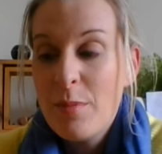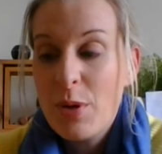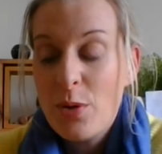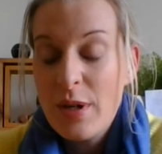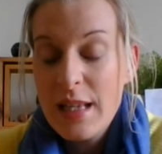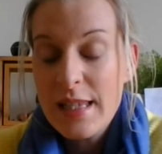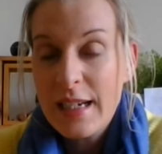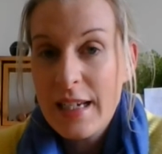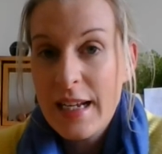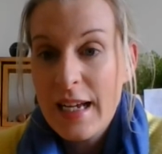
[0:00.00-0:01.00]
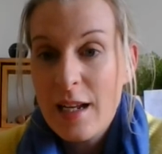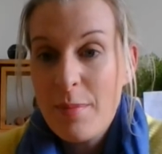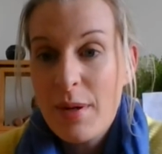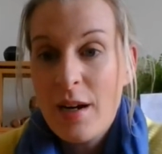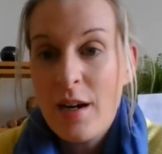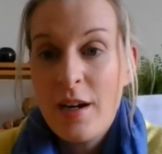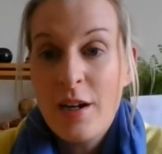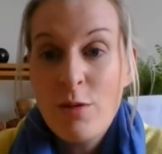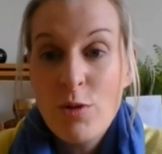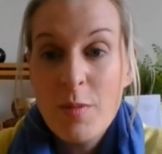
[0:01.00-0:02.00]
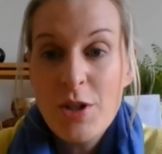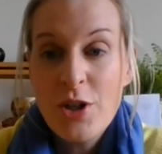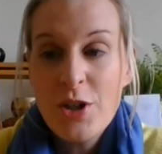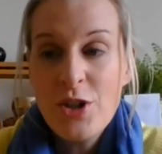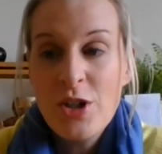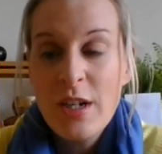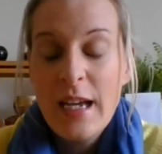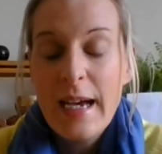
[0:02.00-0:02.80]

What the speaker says: But oils that can help are Aroma Touch.